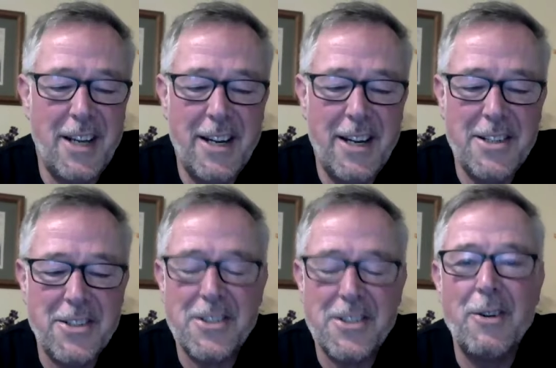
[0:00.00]

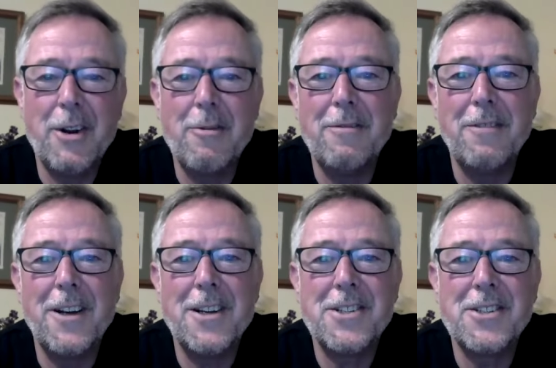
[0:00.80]
Innocence only
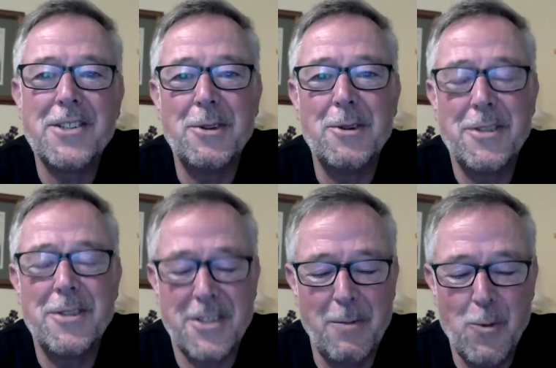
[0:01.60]
refers to
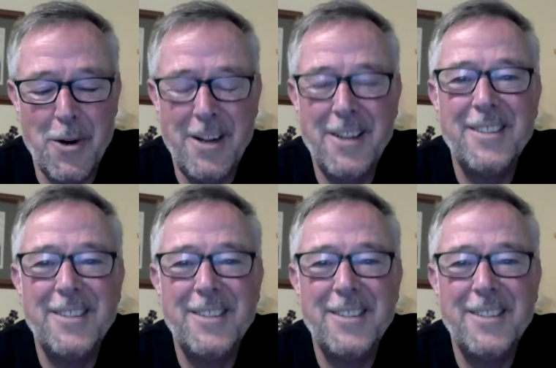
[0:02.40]
someone.